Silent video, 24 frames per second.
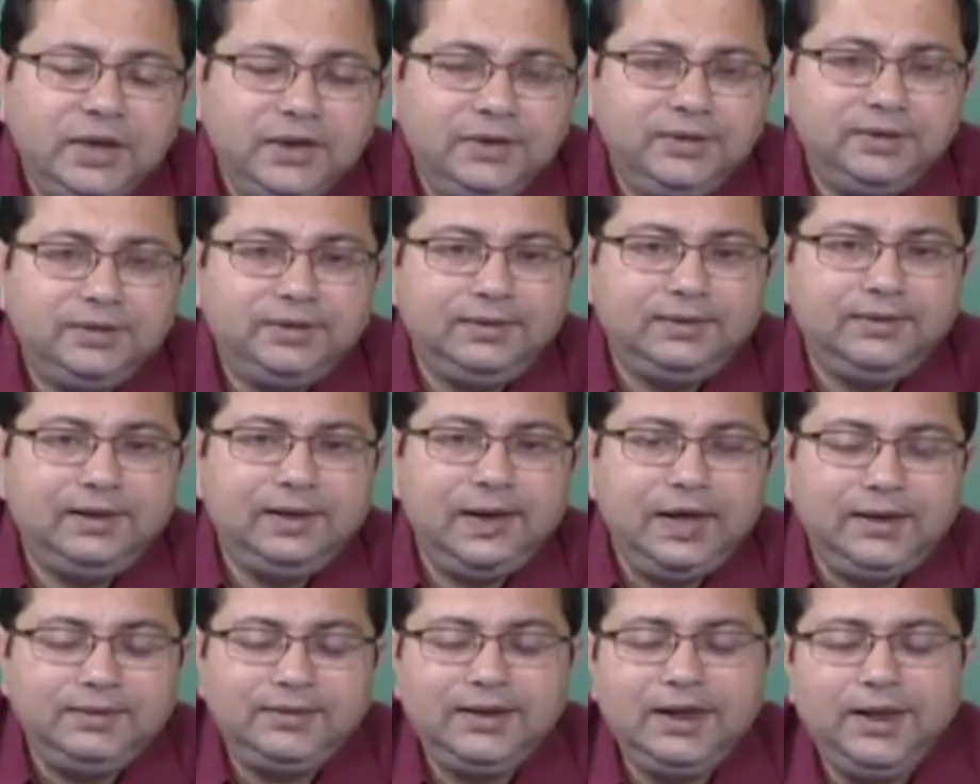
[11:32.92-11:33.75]

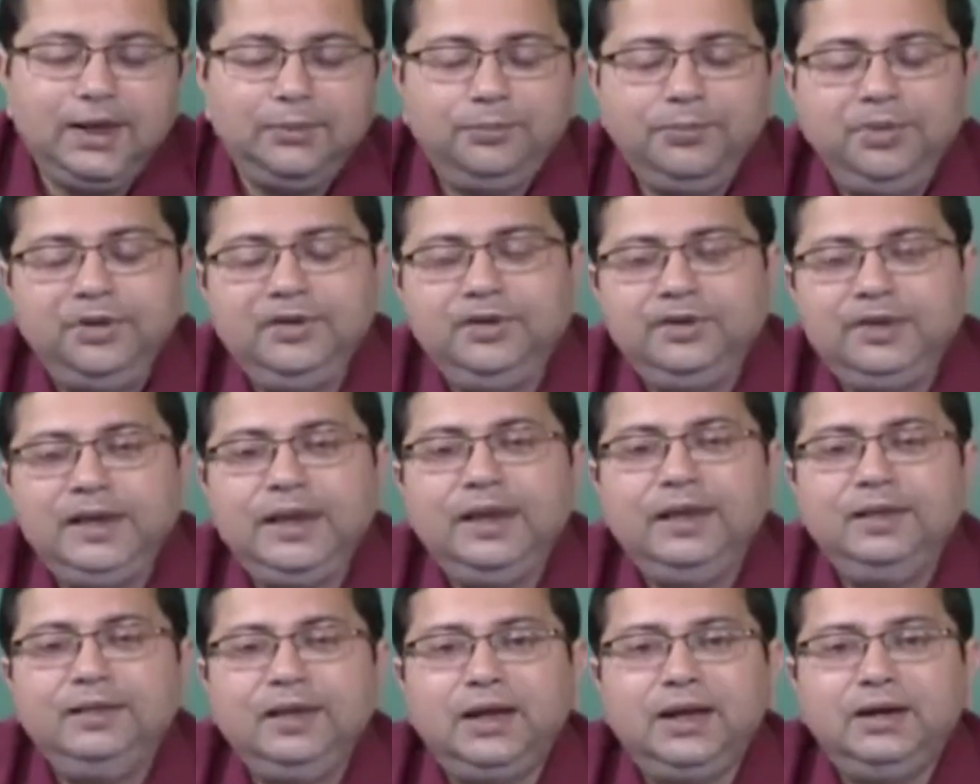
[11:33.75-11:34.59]
since as I have been
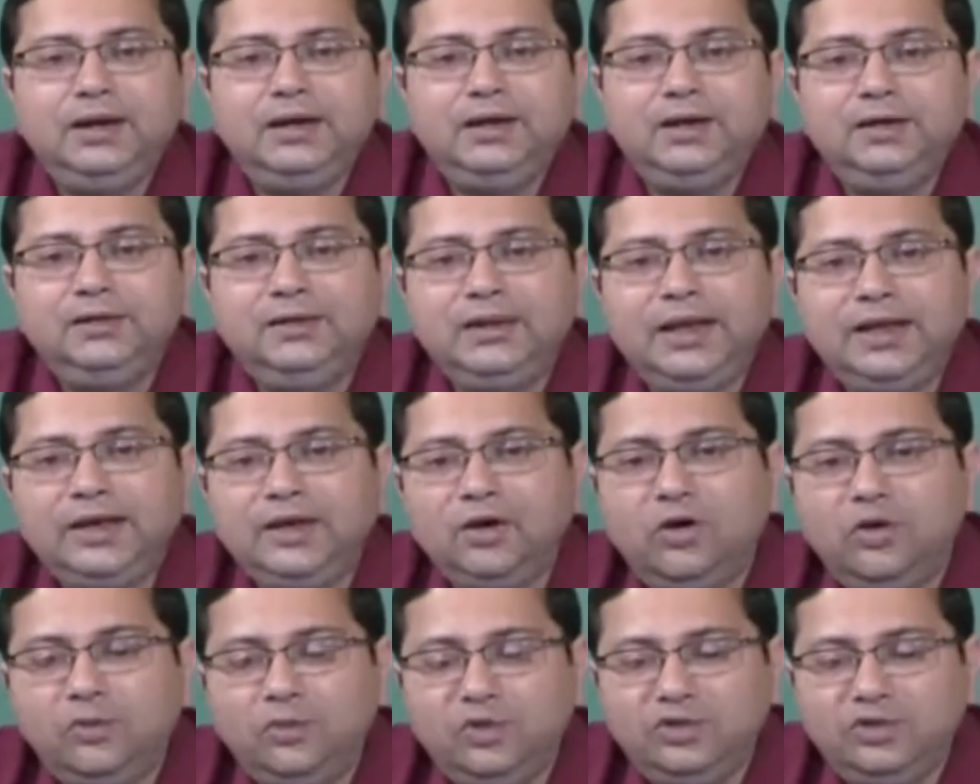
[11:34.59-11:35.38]
saying that it is like